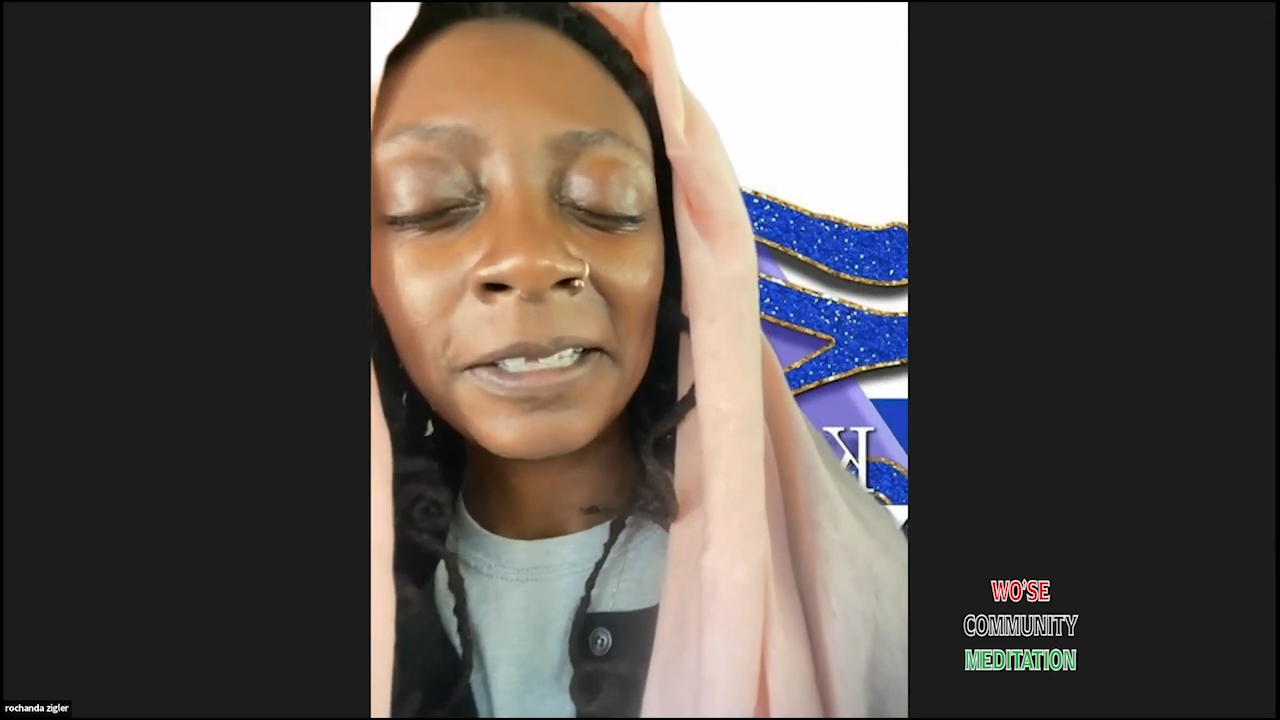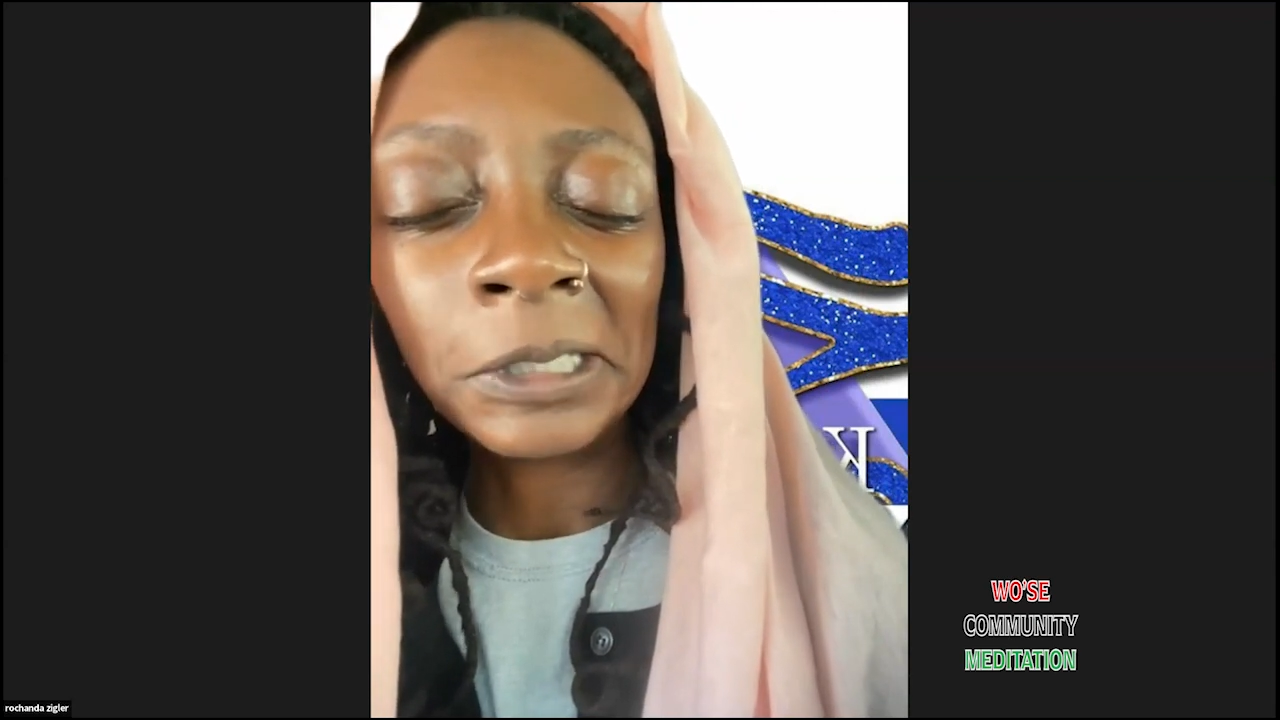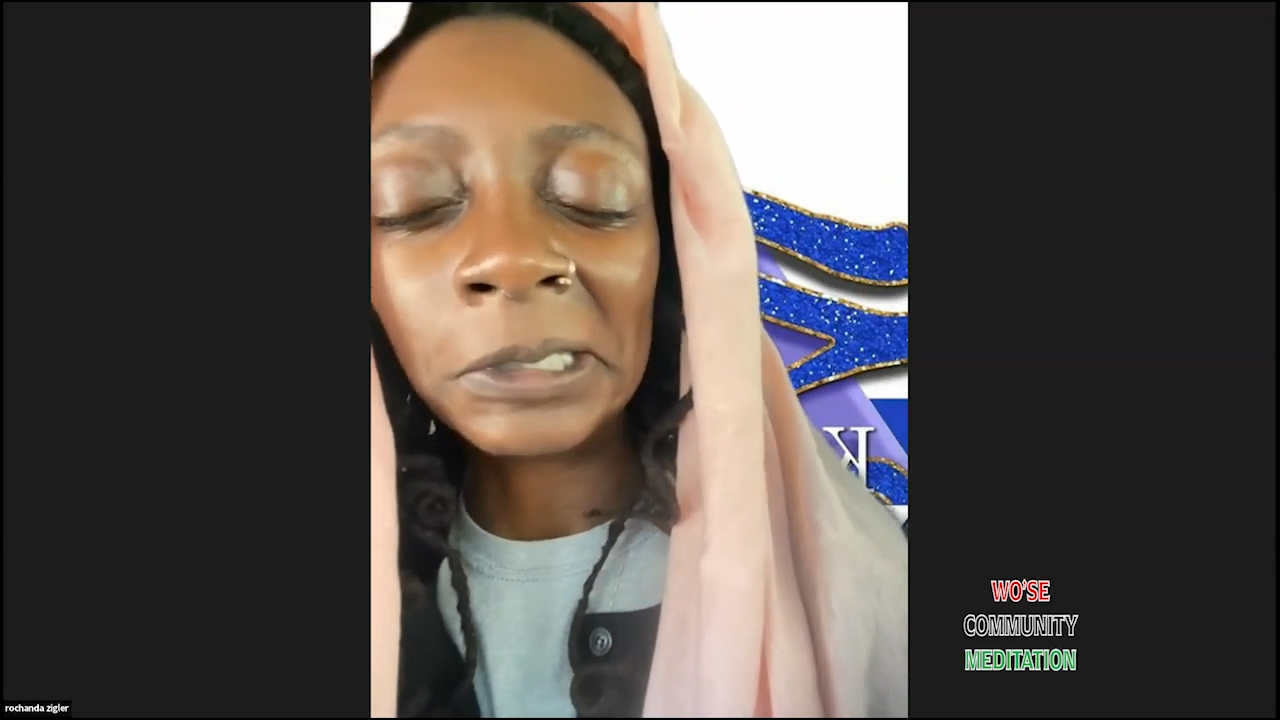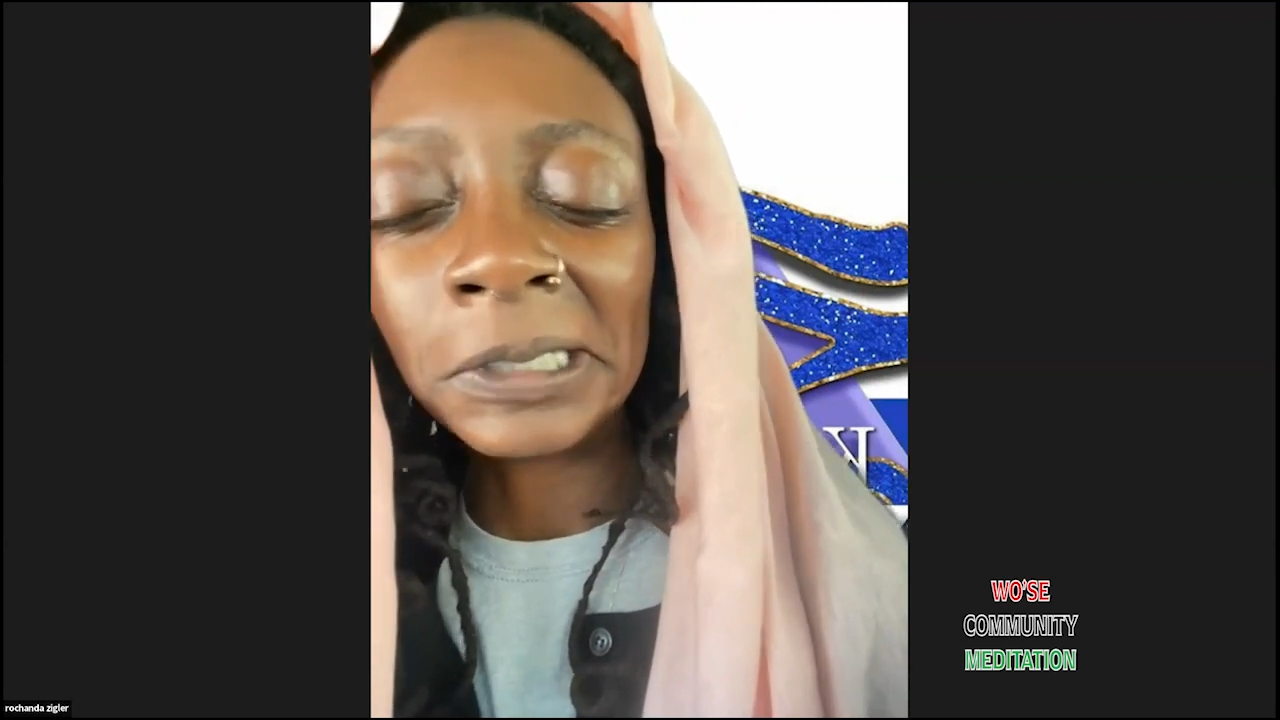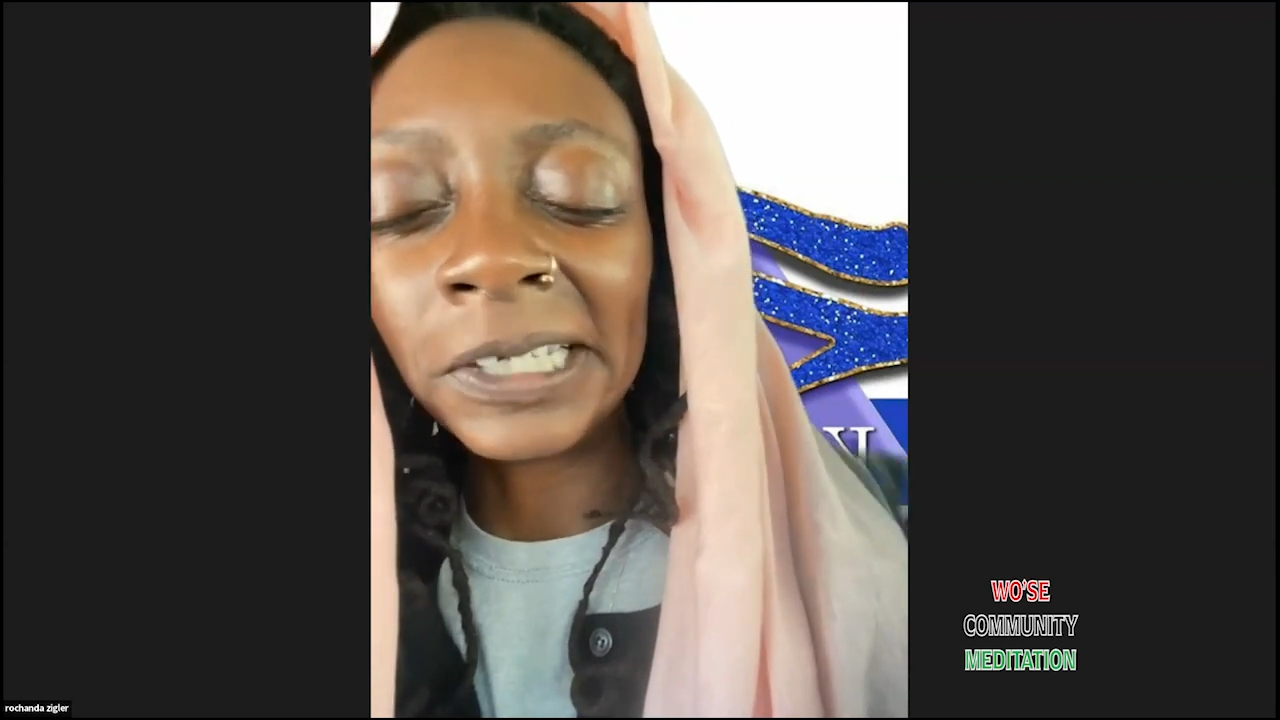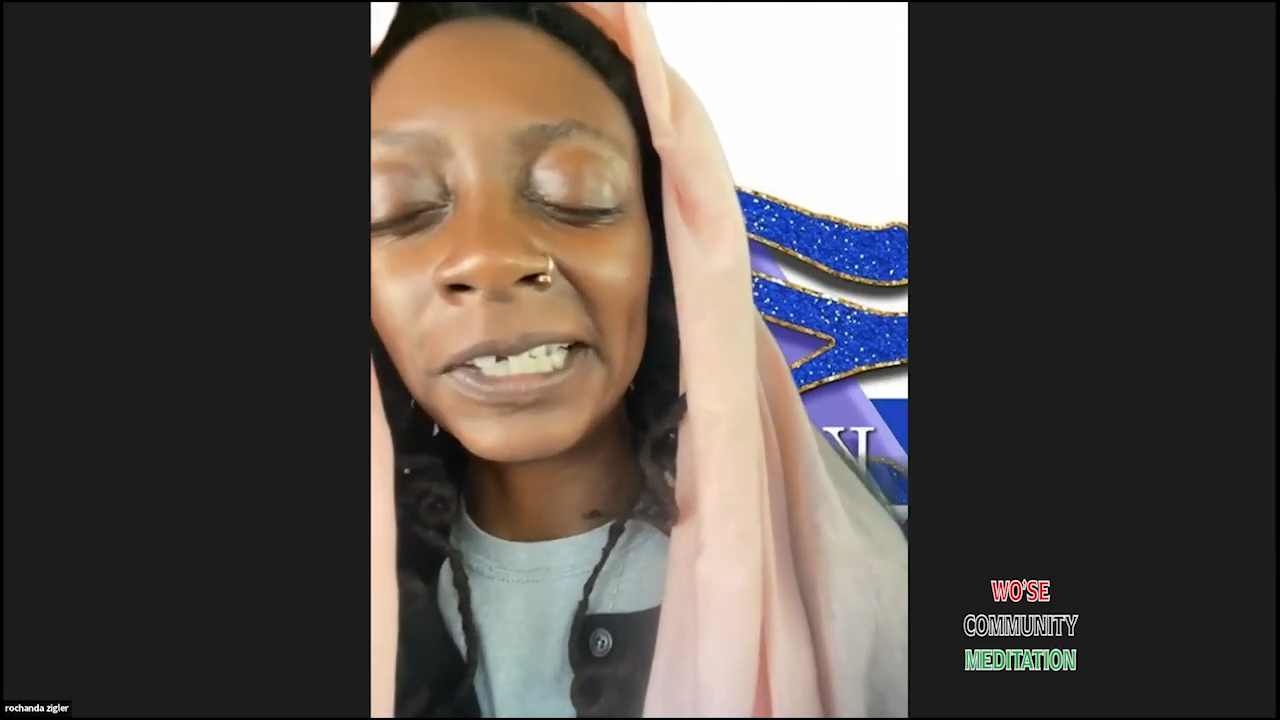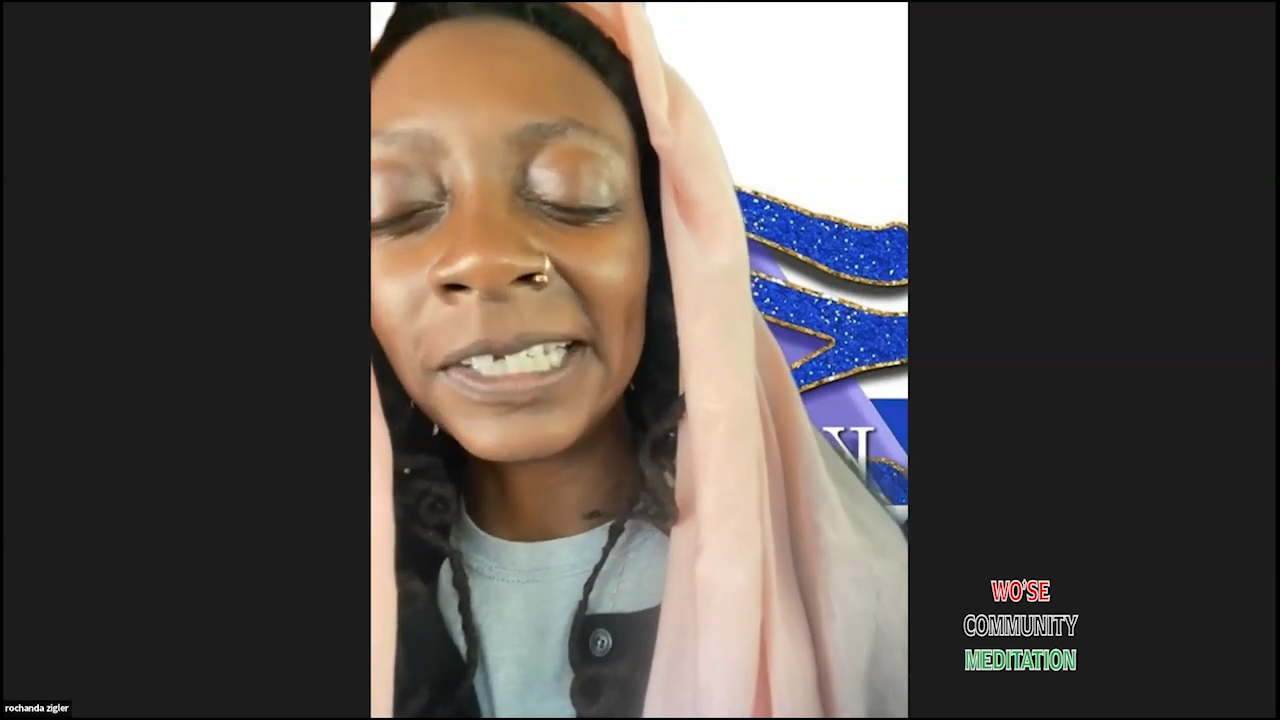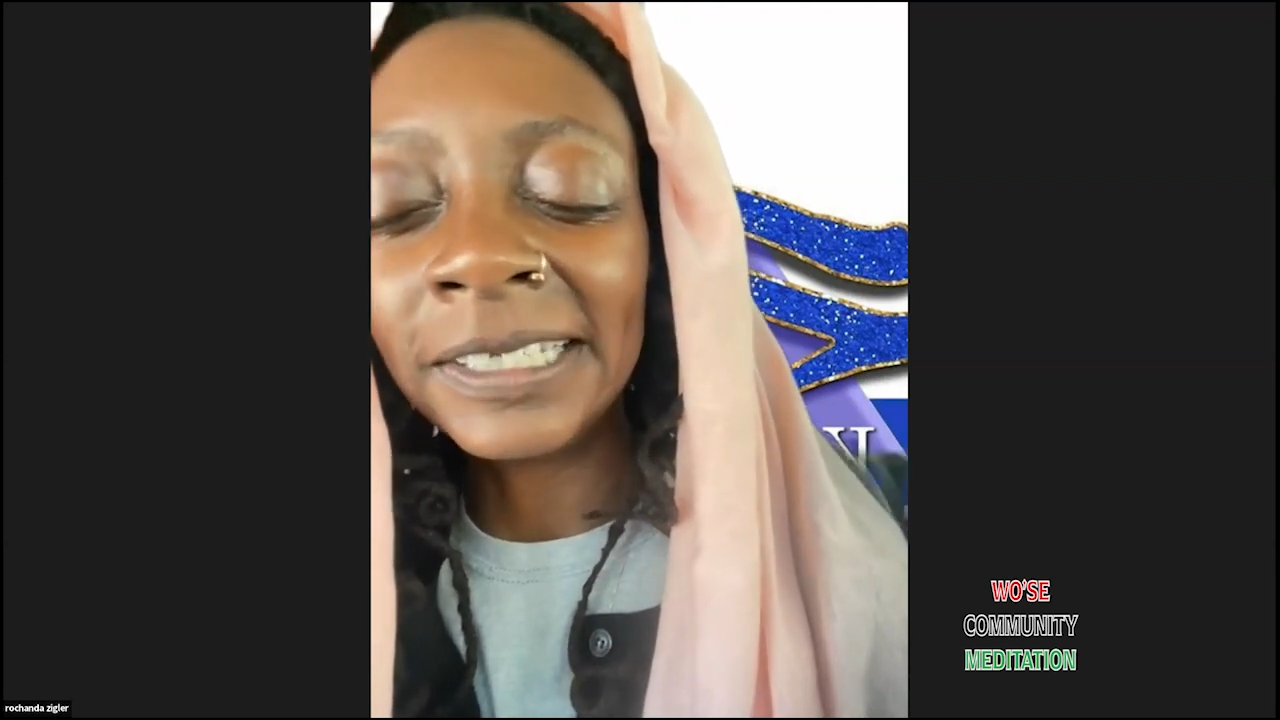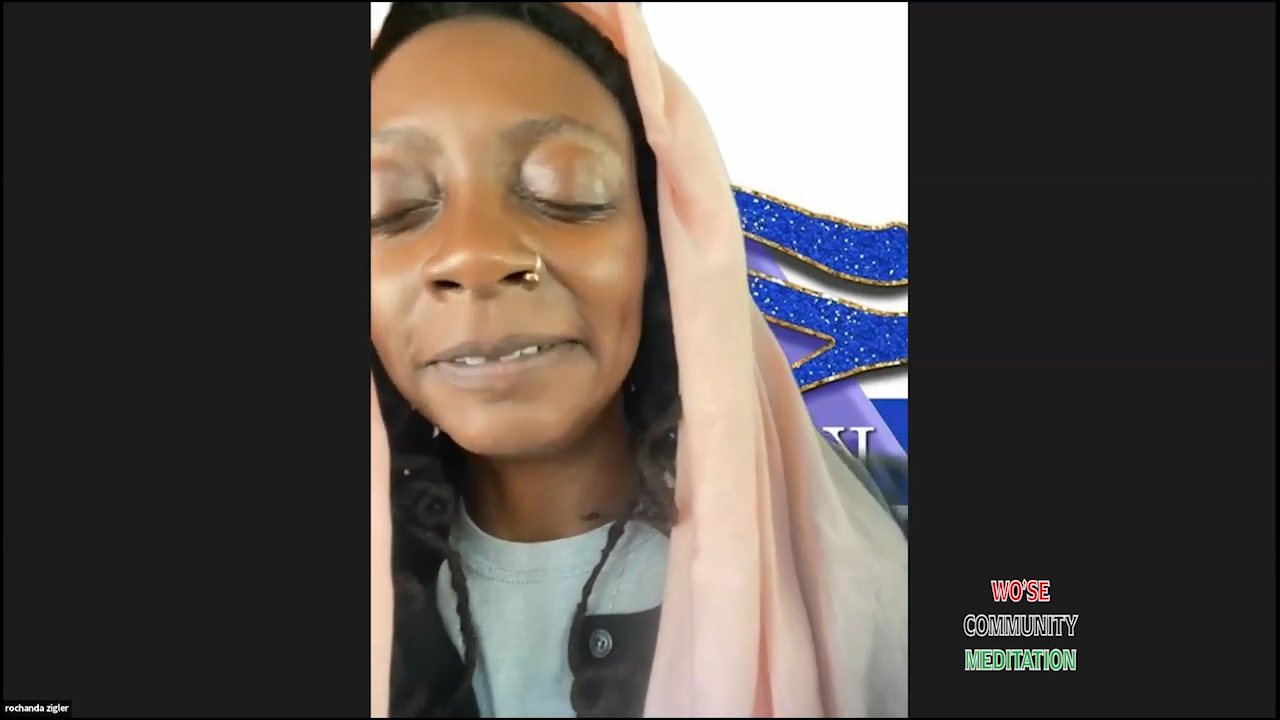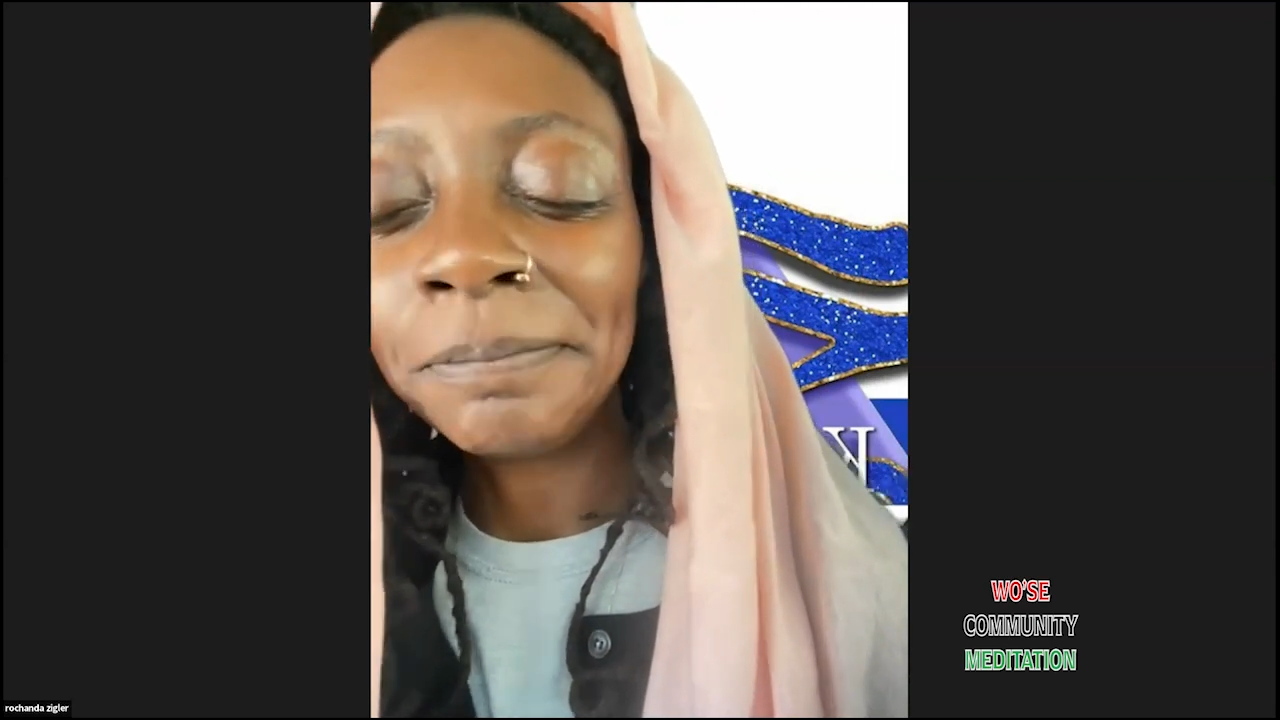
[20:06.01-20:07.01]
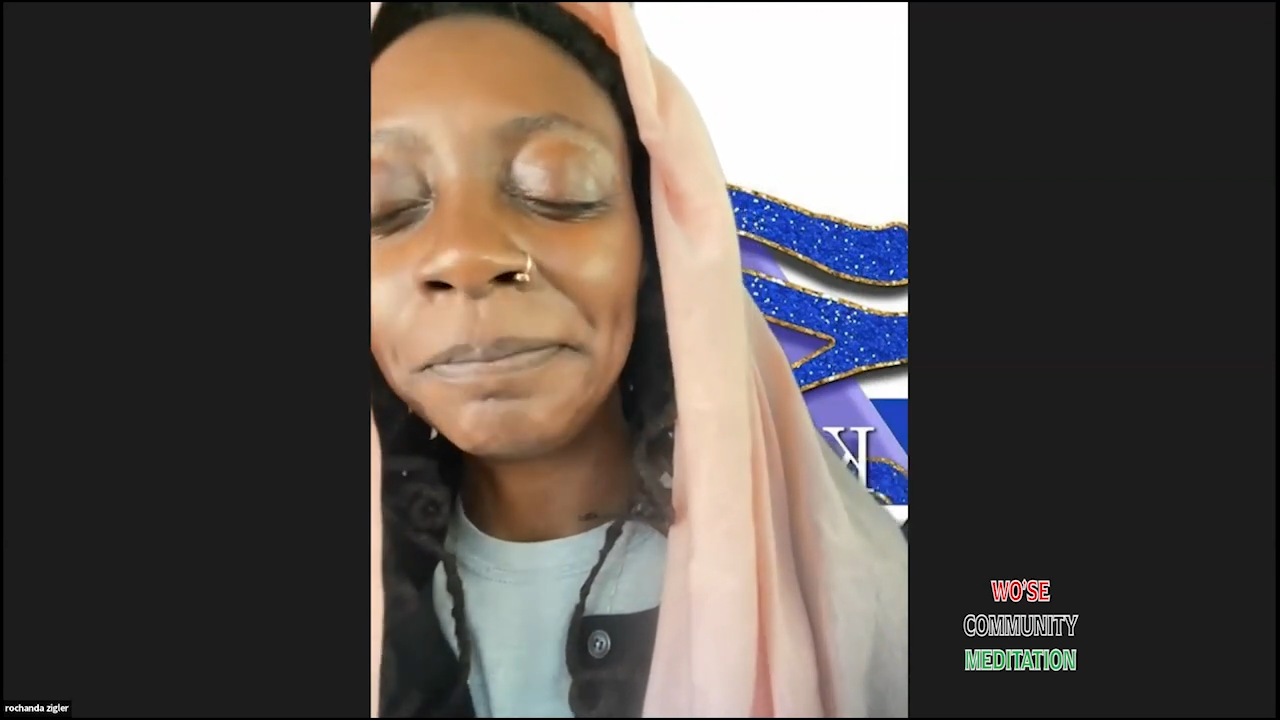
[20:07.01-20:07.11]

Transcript: look good,